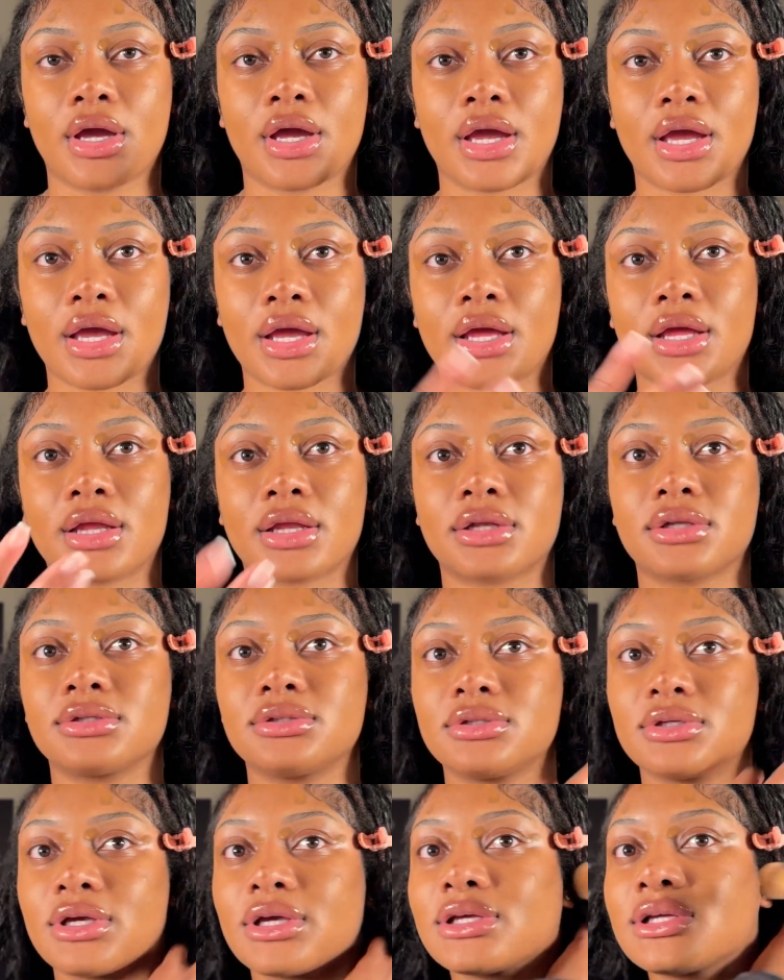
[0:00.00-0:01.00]
And
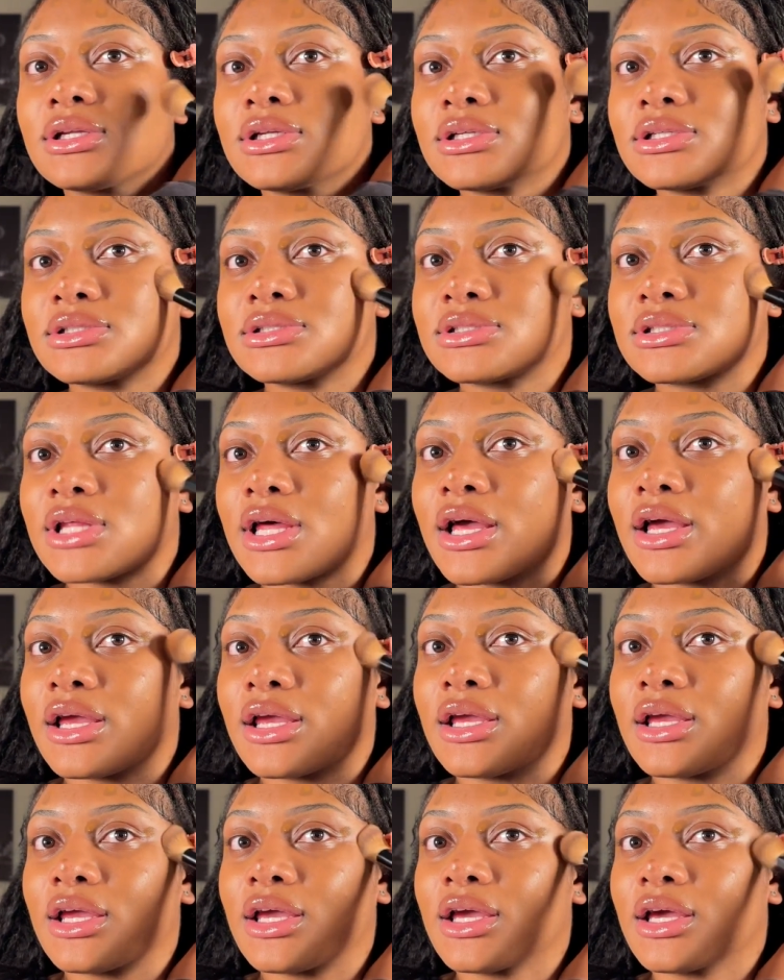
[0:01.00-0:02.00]
it is
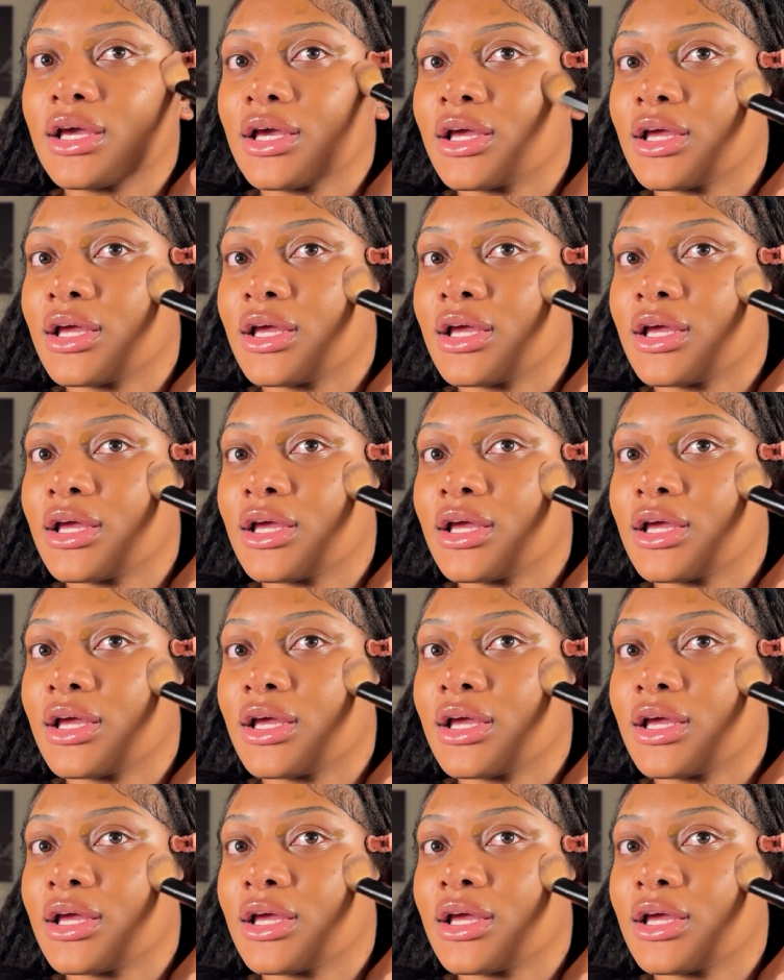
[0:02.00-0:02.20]
like,